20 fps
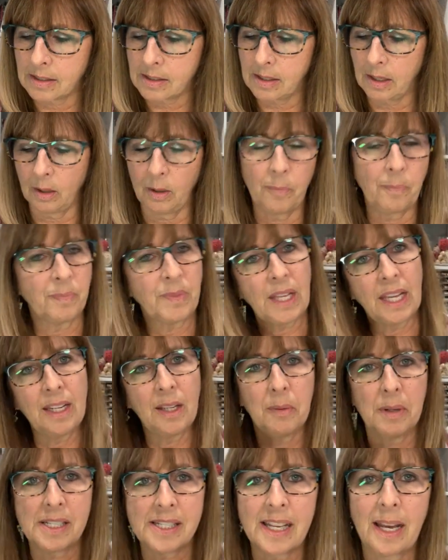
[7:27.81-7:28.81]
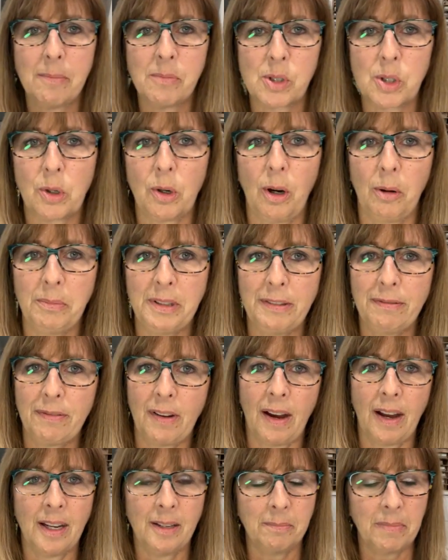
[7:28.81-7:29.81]
So anyways, I'm sure I'll be
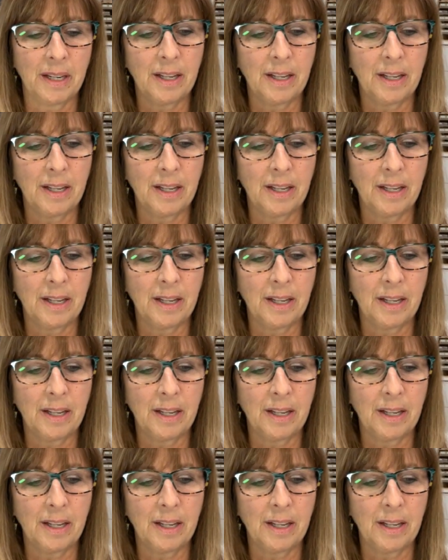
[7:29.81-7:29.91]
fine.